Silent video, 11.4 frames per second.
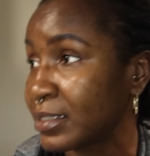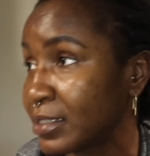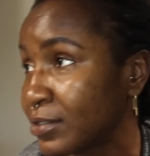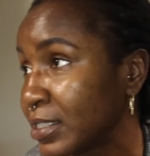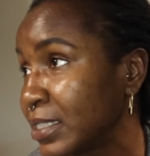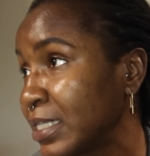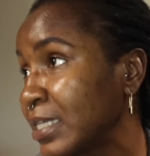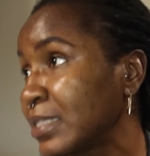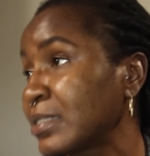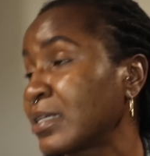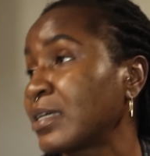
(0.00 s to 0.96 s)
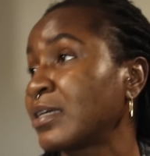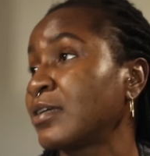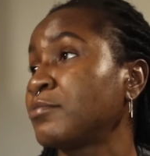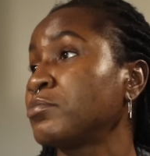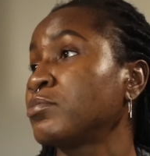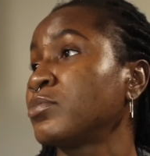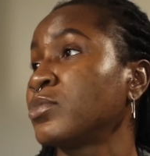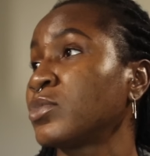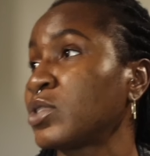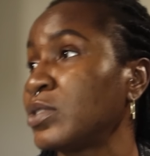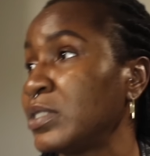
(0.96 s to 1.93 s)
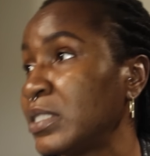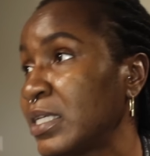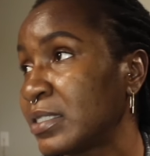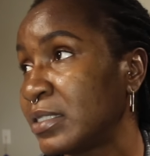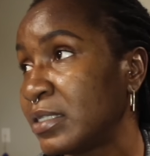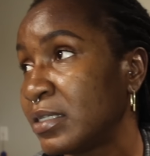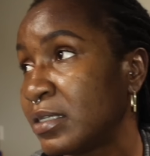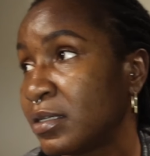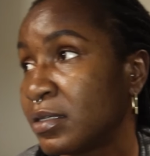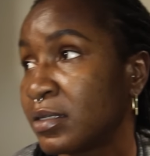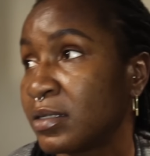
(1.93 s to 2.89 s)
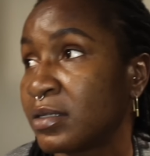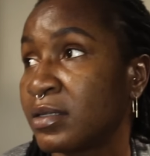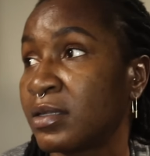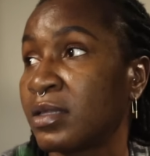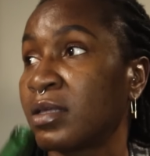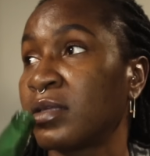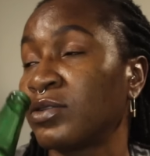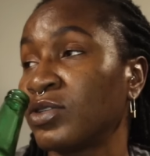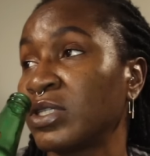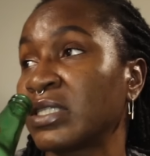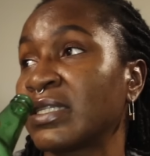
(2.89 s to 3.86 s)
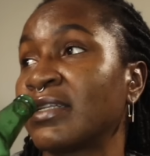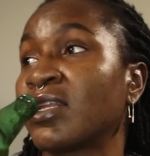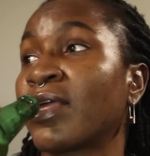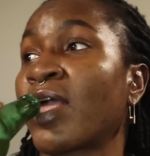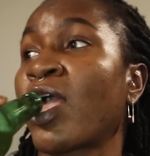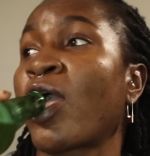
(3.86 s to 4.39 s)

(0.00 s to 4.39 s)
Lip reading: till night time, to the next day. Do you understand?